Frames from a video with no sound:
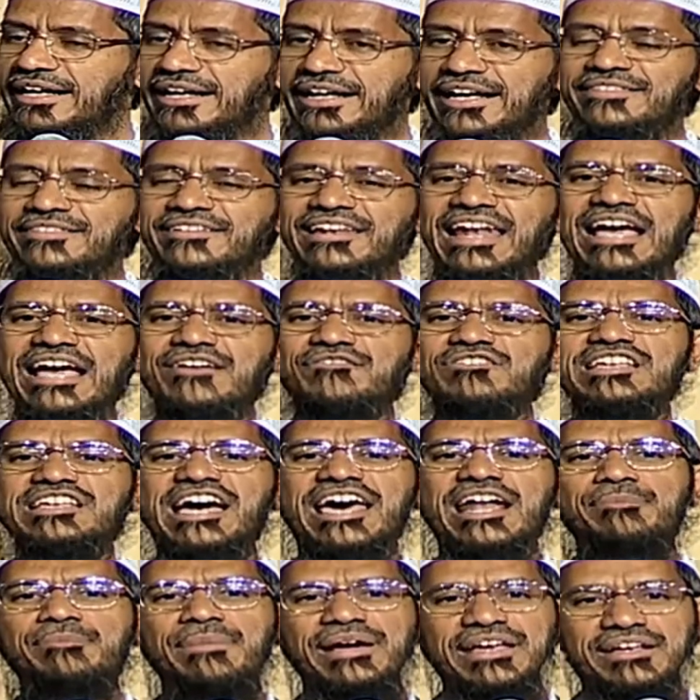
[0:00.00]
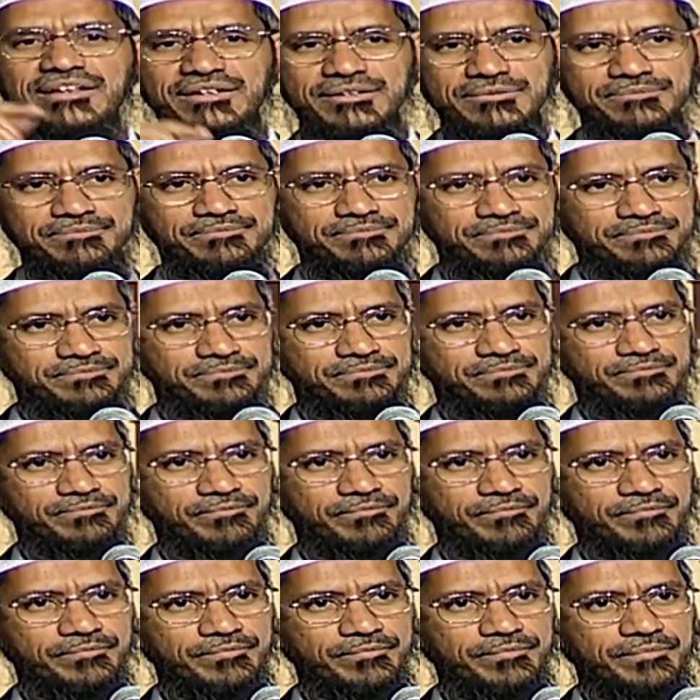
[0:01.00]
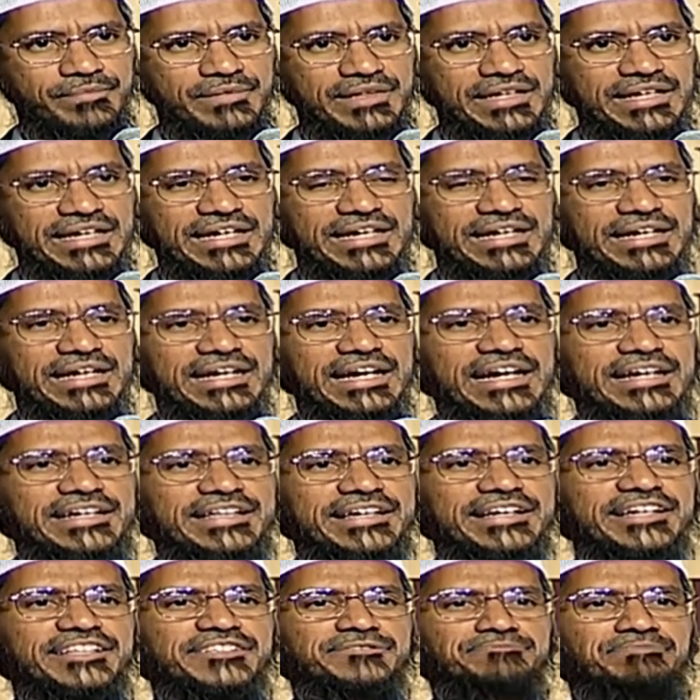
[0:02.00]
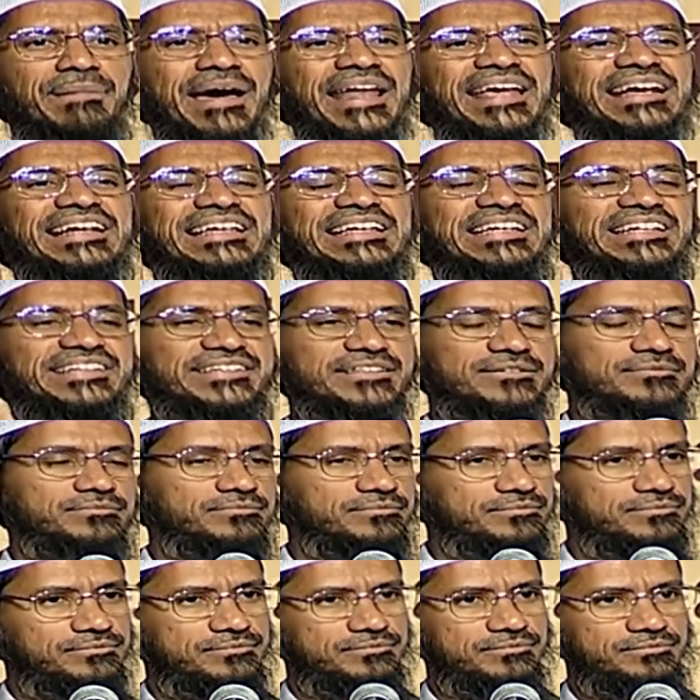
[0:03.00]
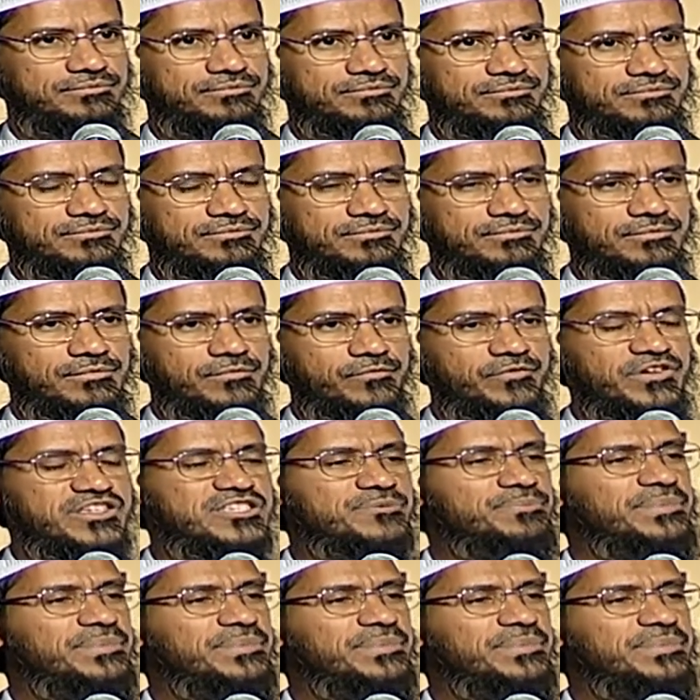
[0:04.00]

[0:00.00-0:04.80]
in the language Aramaic, it is paraclete, which